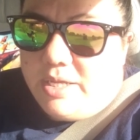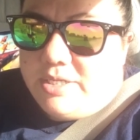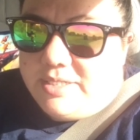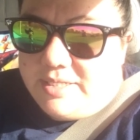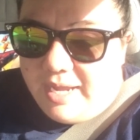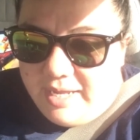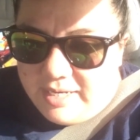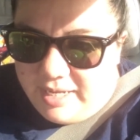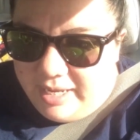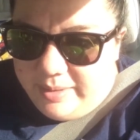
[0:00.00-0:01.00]

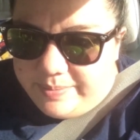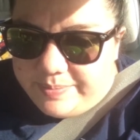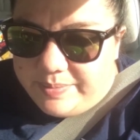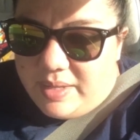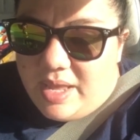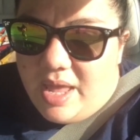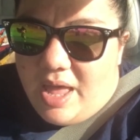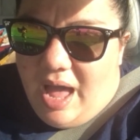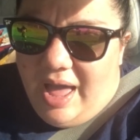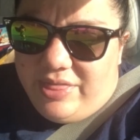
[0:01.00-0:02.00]
Secondly,
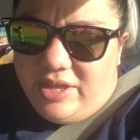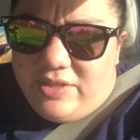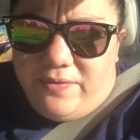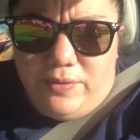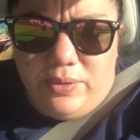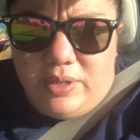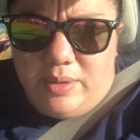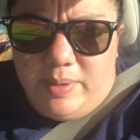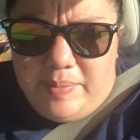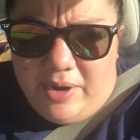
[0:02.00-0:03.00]
I think the food
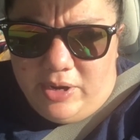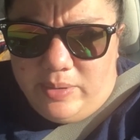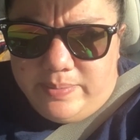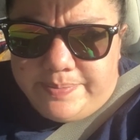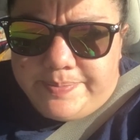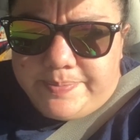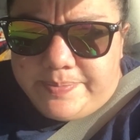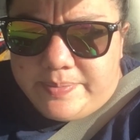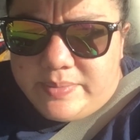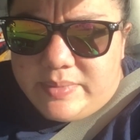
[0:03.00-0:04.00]
could be better.
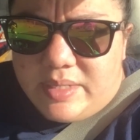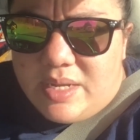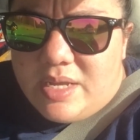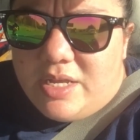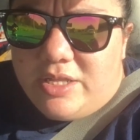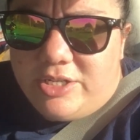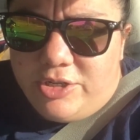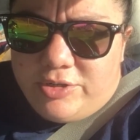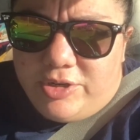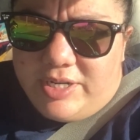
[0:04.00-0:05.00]
The
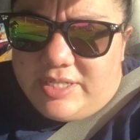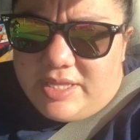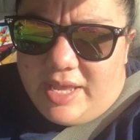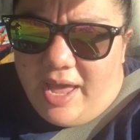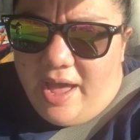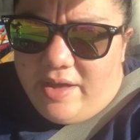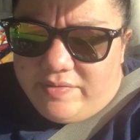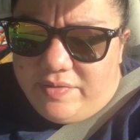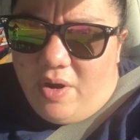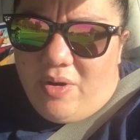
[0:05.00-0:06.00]
2 drinks that they
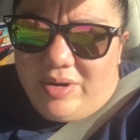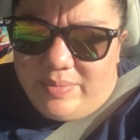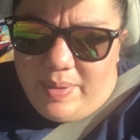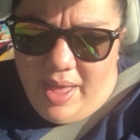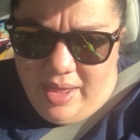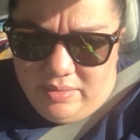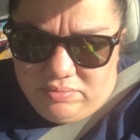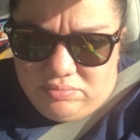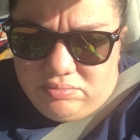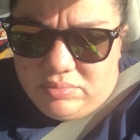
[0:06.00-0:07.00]
have aren't bad
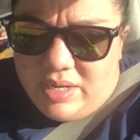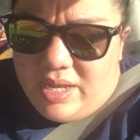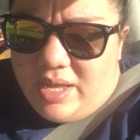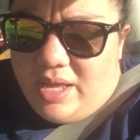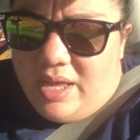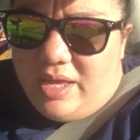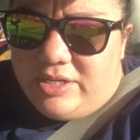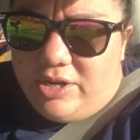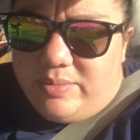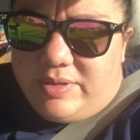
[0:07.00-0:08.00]

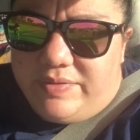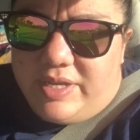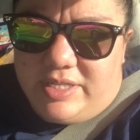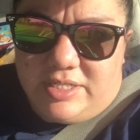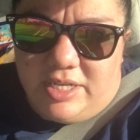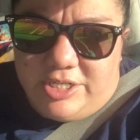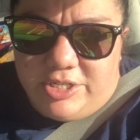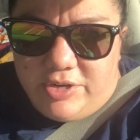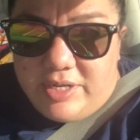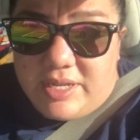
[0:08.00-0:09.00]
in terms of like the slushy
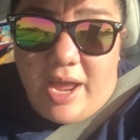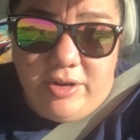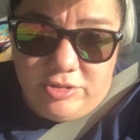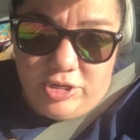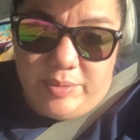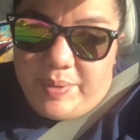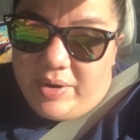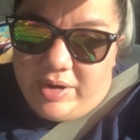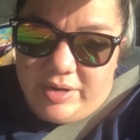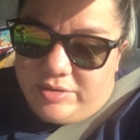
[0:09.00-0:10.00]
drinks. I don't drink
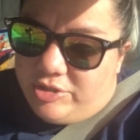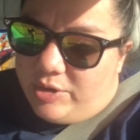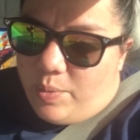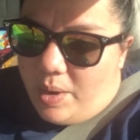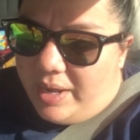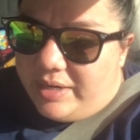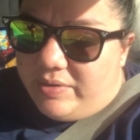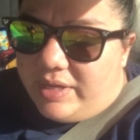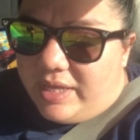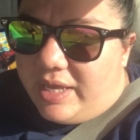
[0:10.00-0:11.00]
beer and I don't drink wine
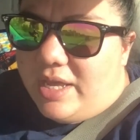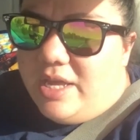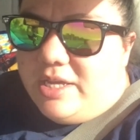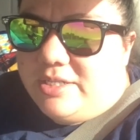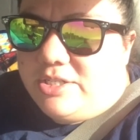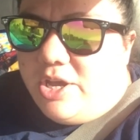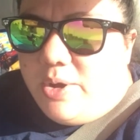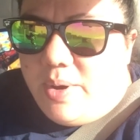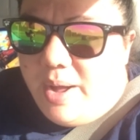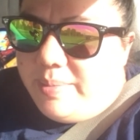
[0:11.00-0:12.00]
really,
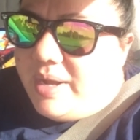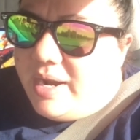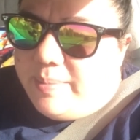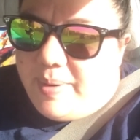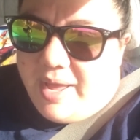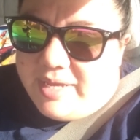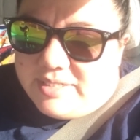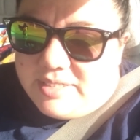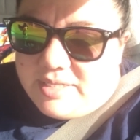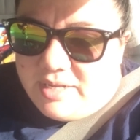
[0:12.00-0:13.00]
so I'm kind of
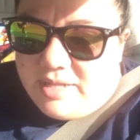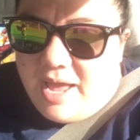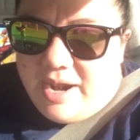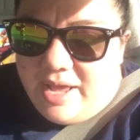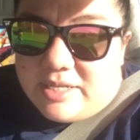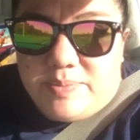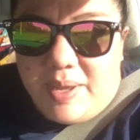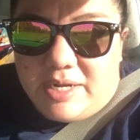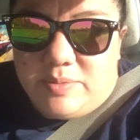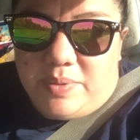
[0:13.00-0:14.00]
biased on that
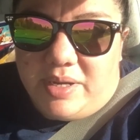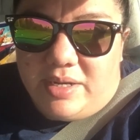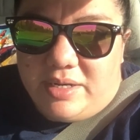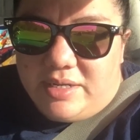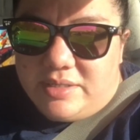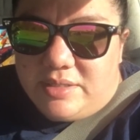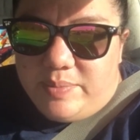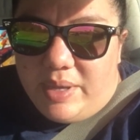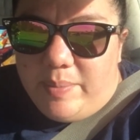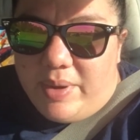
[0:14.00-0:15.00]
aspect, but to
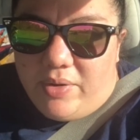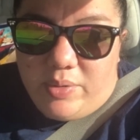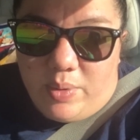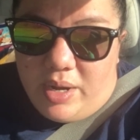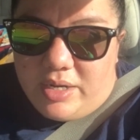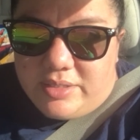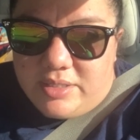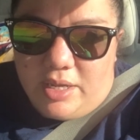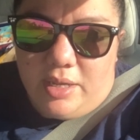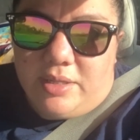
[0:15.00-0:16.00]
me beer and wine is
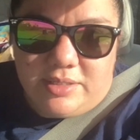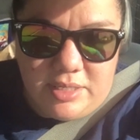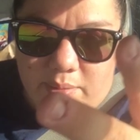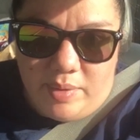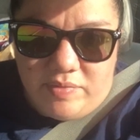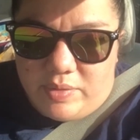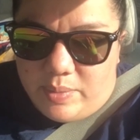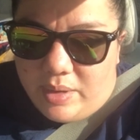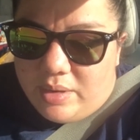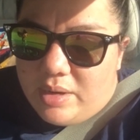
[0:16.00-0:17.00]
like the same
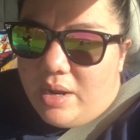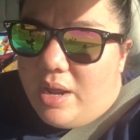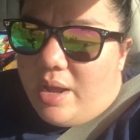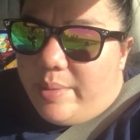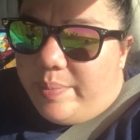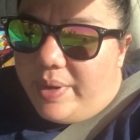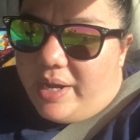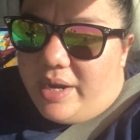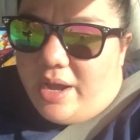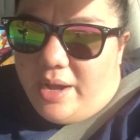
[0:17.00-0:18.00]
everywhere.
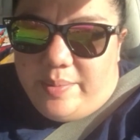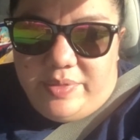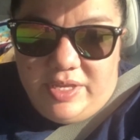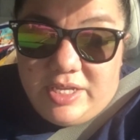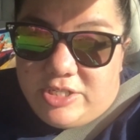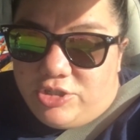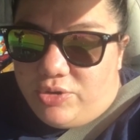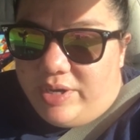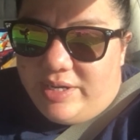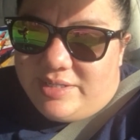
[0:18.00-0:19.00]
But these
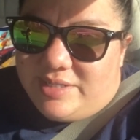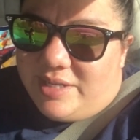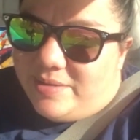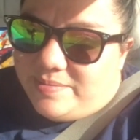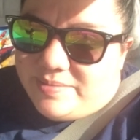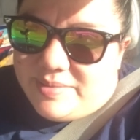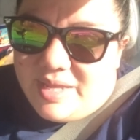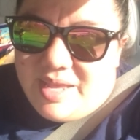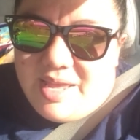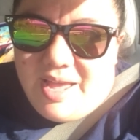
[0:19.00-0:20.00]
drinks,
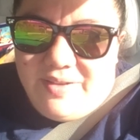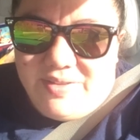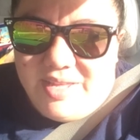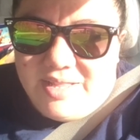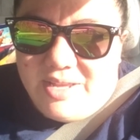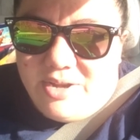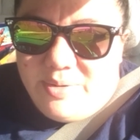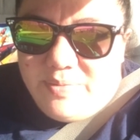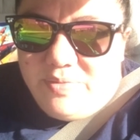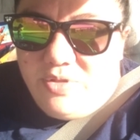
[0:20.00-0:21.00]
I feel like they could
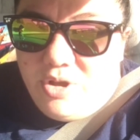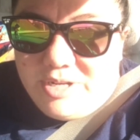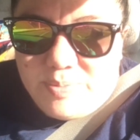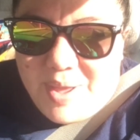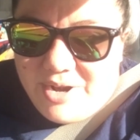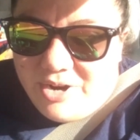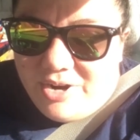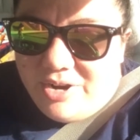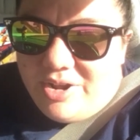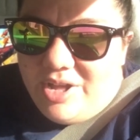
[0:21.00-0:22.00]
have looked
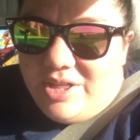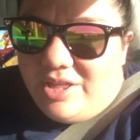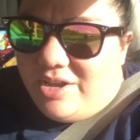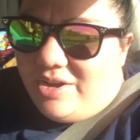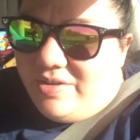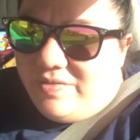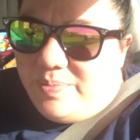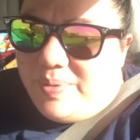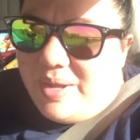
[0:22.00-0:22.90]
better. They could have